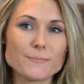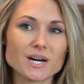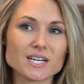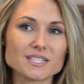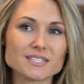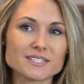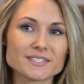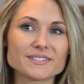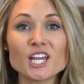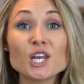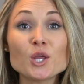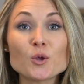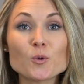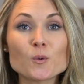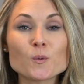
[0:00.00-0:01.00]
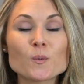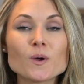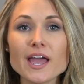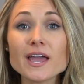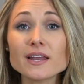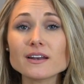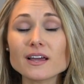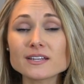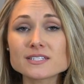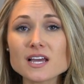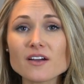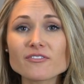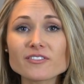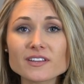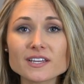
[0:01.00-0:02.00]
But anywho, and I
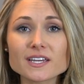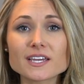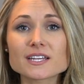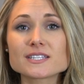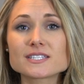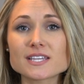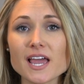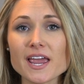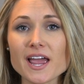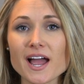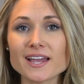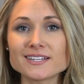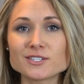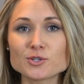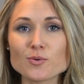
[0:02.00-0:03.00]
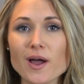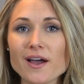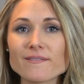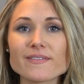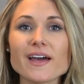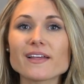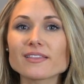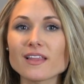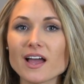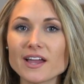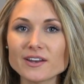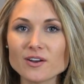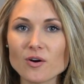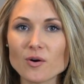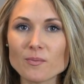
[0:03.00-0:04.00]
definitely can say I do have that
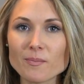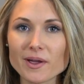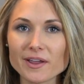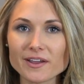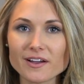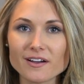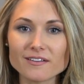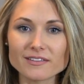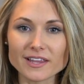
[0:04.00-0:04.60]
line on my,